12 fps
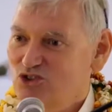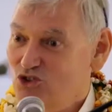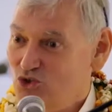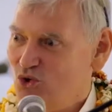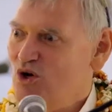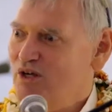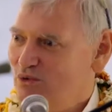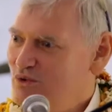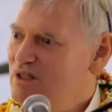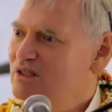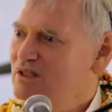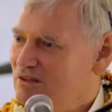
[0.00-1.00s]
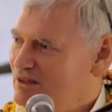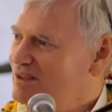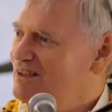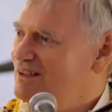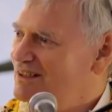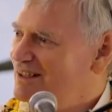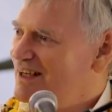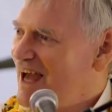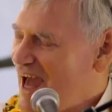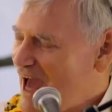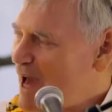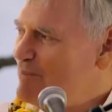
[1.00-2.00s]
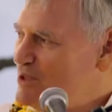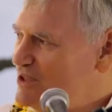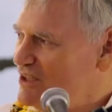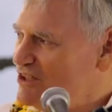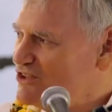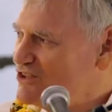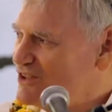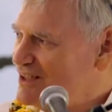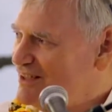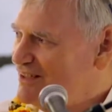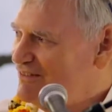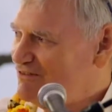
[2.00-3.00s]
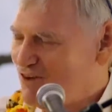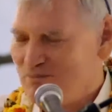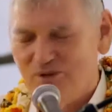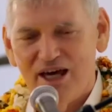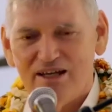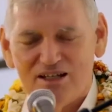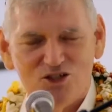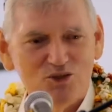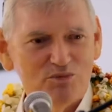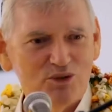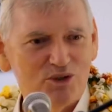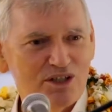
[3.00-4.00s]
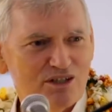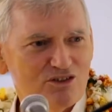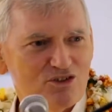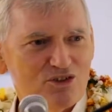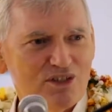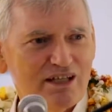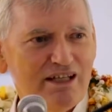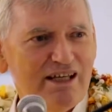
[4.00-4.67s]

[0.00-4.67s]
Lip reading: joy, real happiness from that experience.